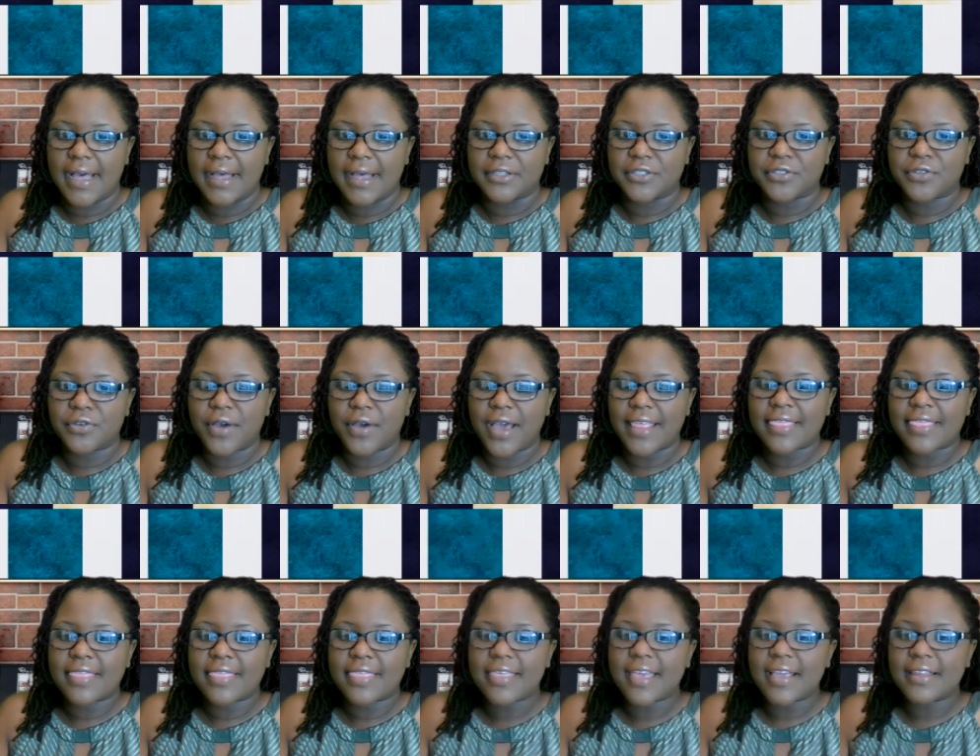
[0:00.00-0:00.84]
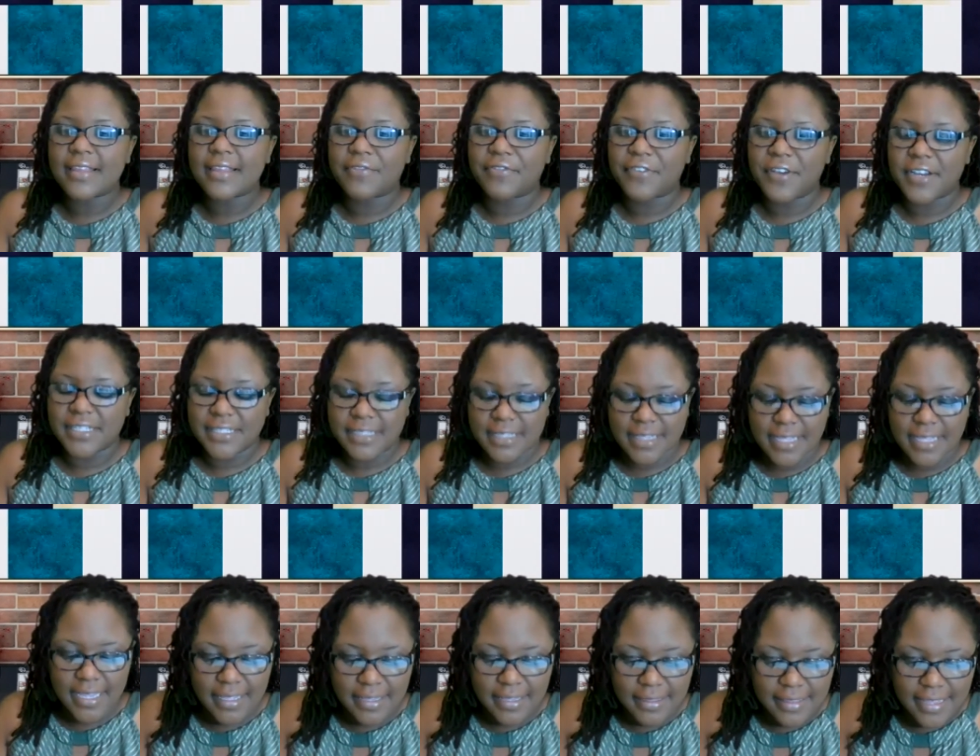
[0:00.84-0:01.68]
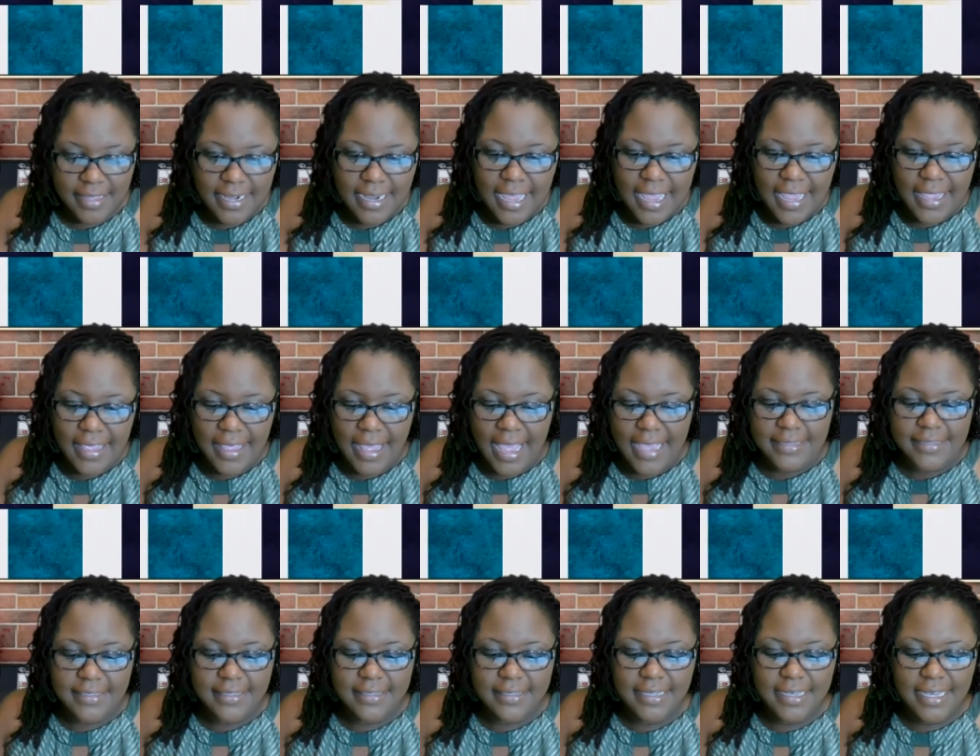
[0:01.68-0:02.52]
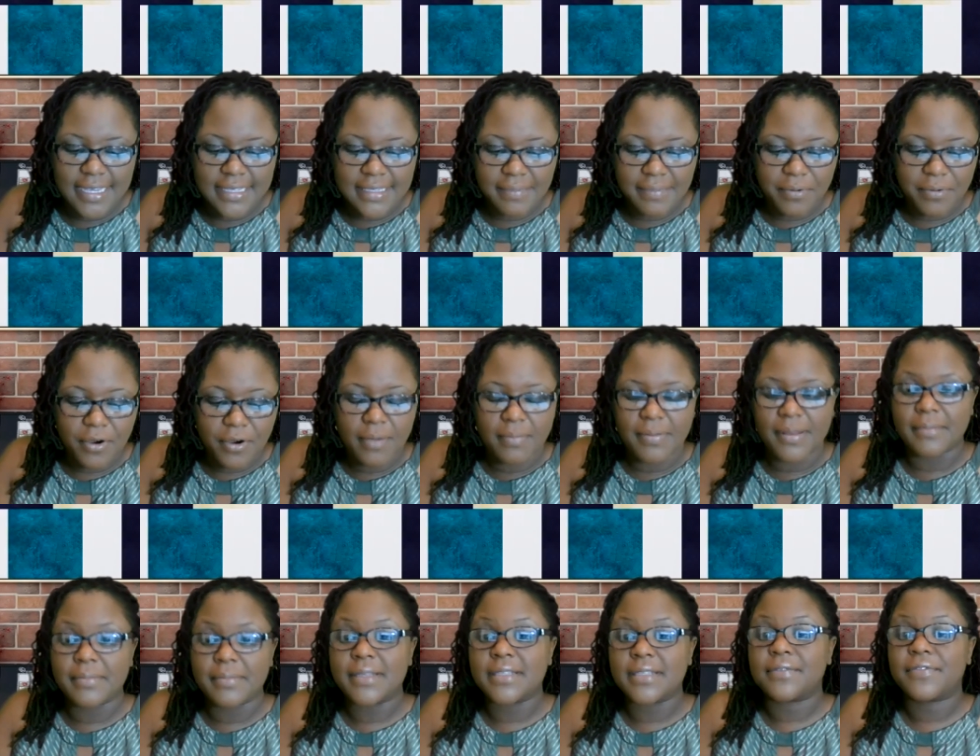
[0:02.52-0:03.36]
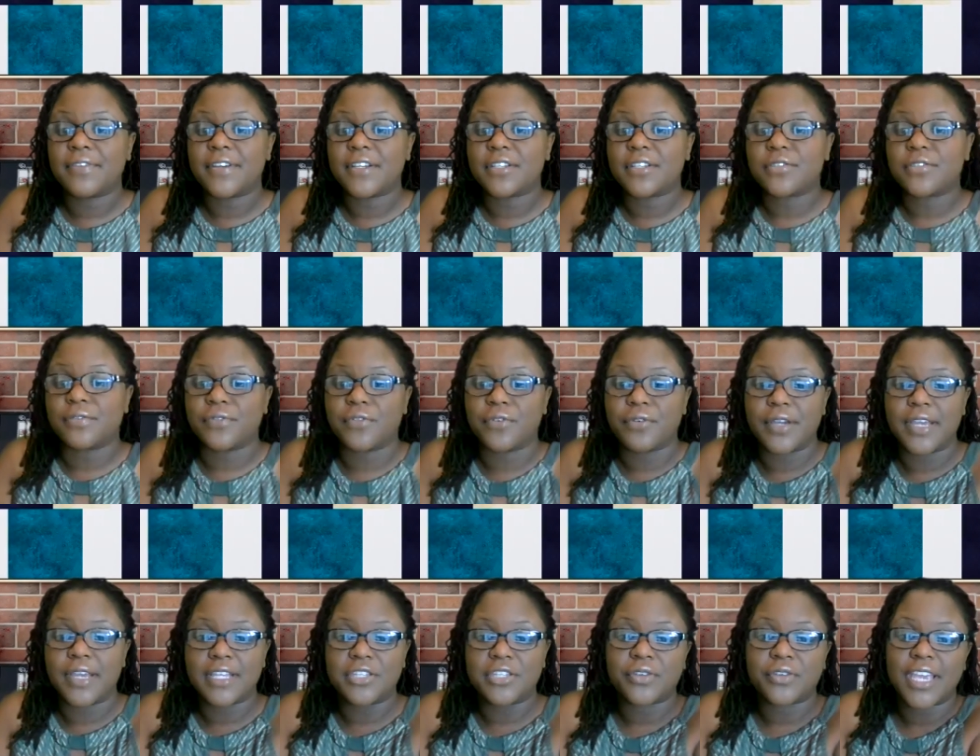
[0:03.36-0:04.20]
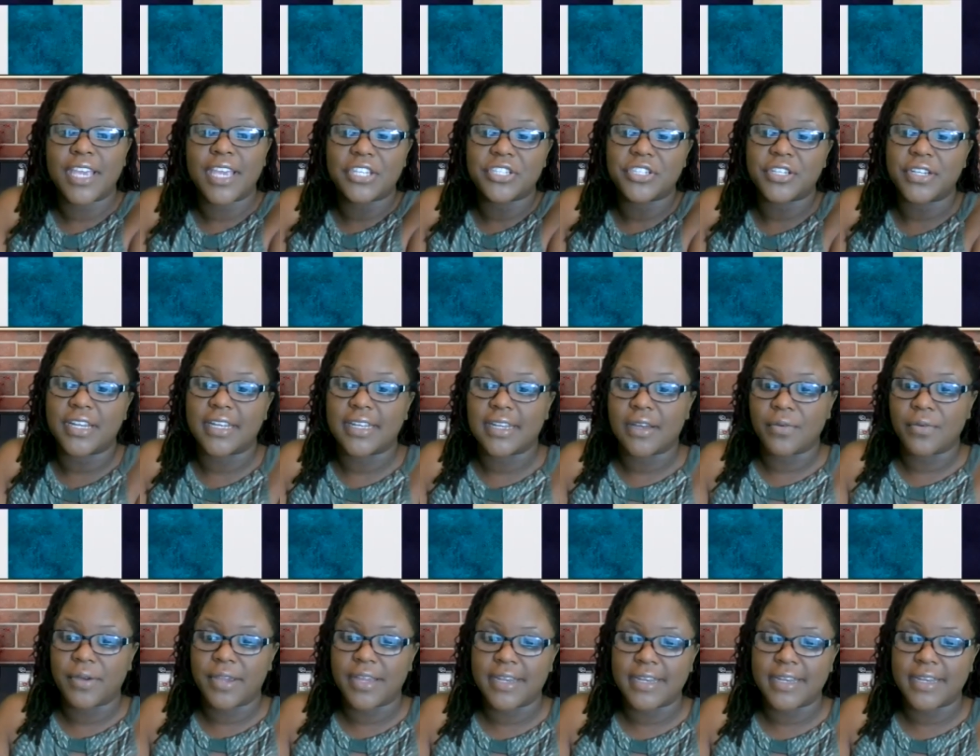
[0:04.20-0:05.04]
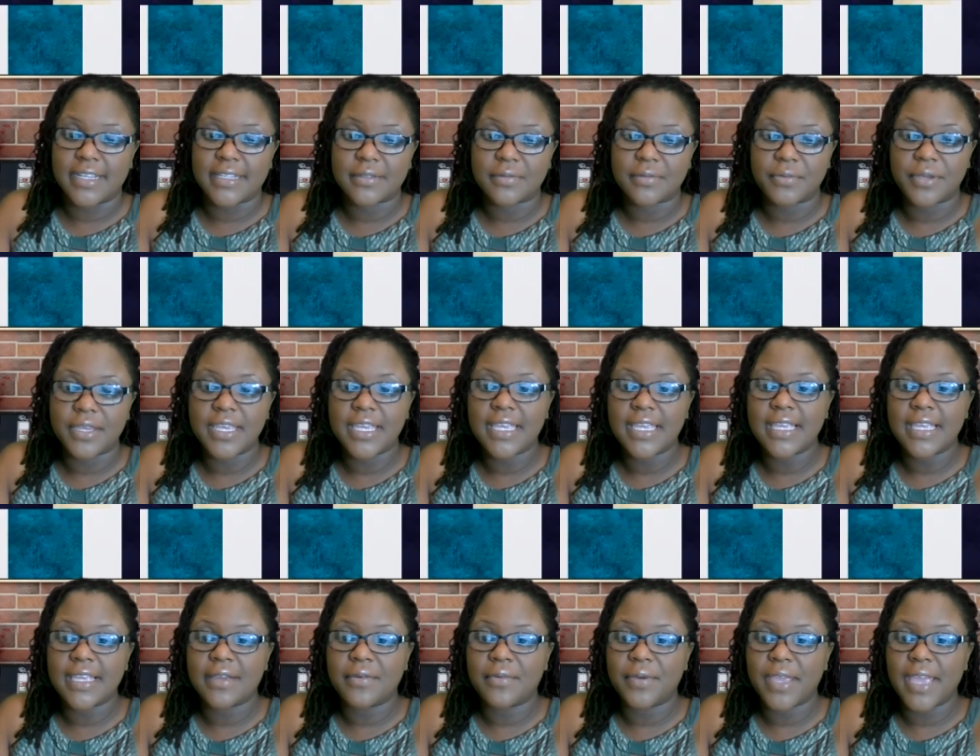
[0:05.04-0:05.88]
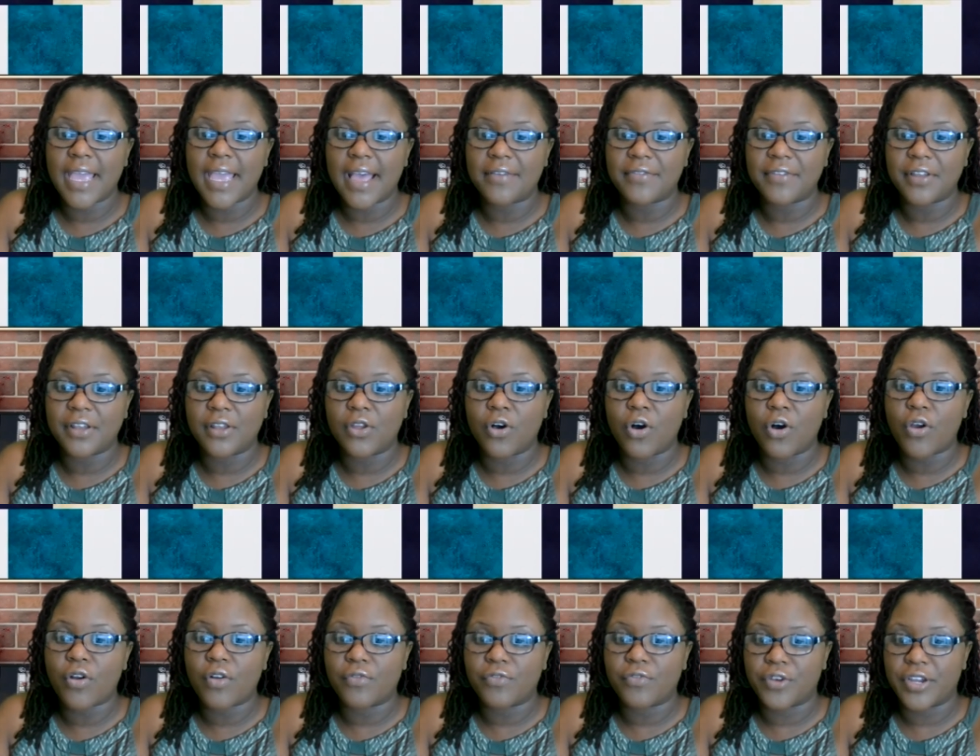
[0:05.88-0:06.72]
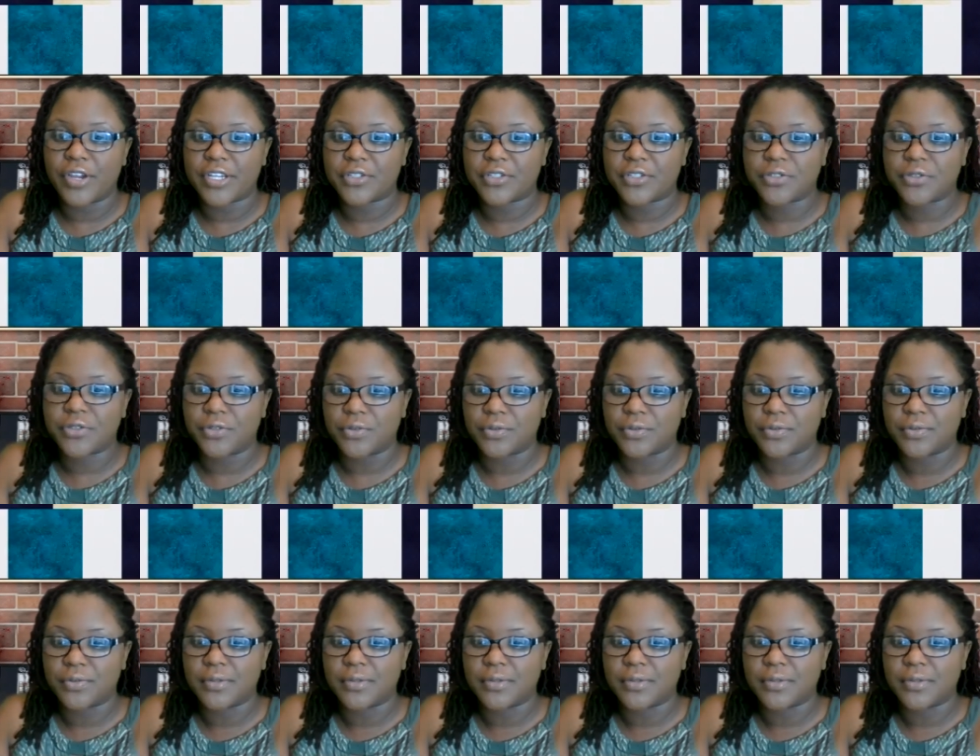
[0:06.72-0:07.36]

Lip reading: So I think the first thing that I see as a problem is, first of all, education and awareness. We have a lot of work to do.